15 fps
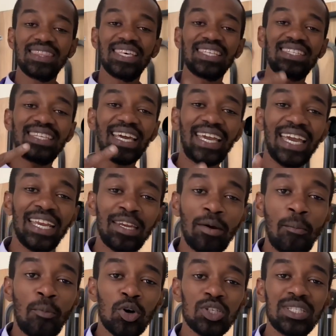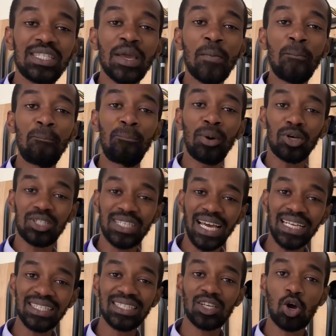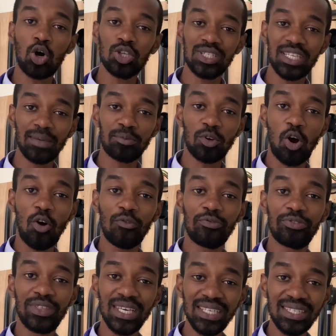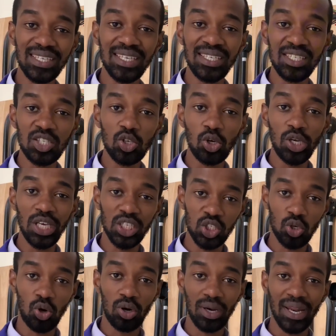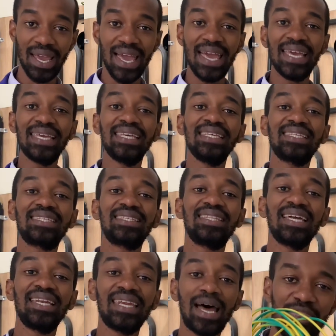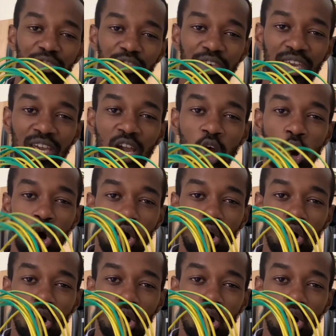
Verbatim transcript: The second most important concept of this installation is the earthing